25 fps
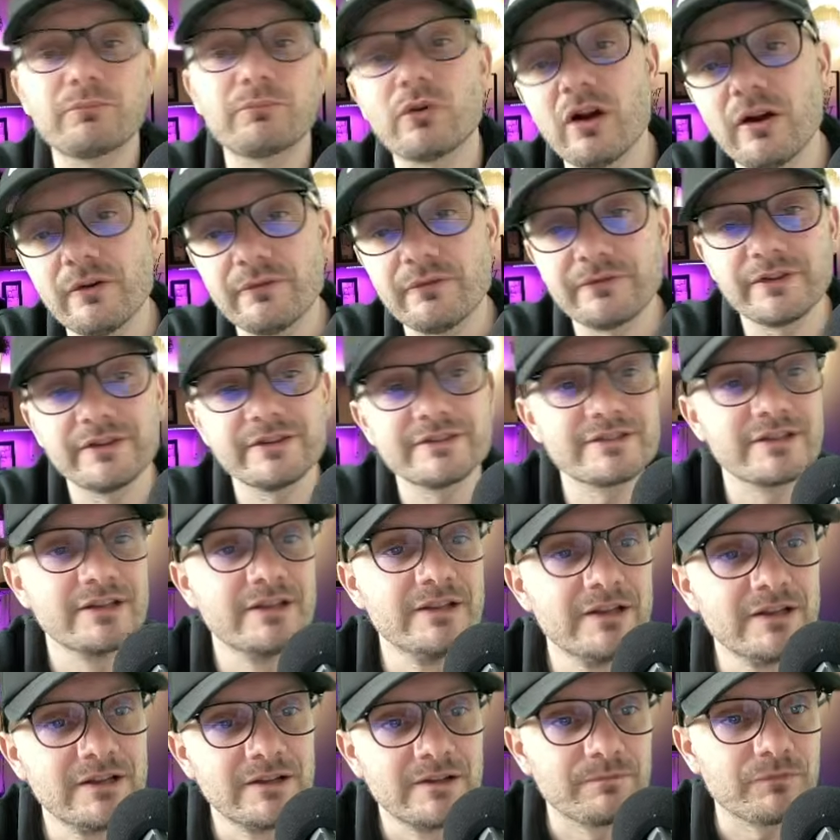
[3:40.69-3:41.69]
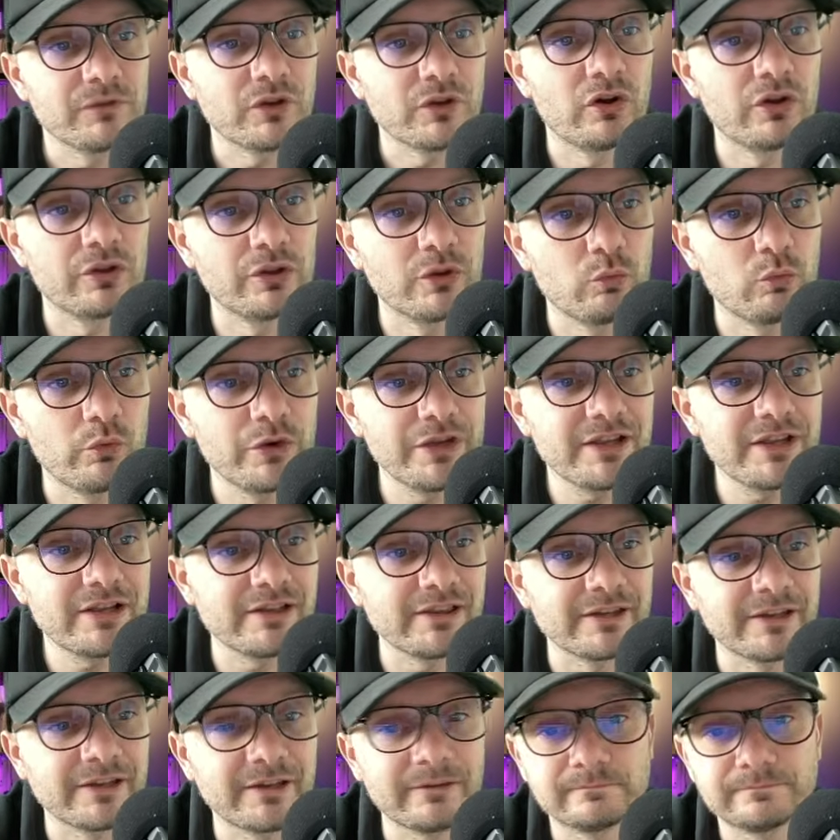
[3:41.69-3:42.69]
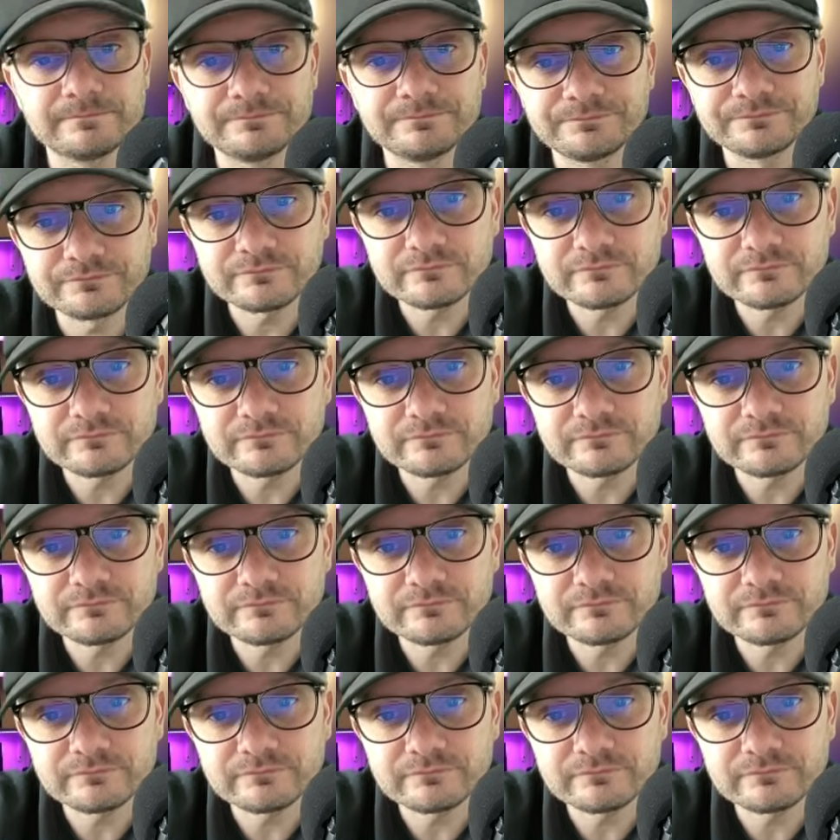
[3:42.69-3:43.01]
profit on the weekly.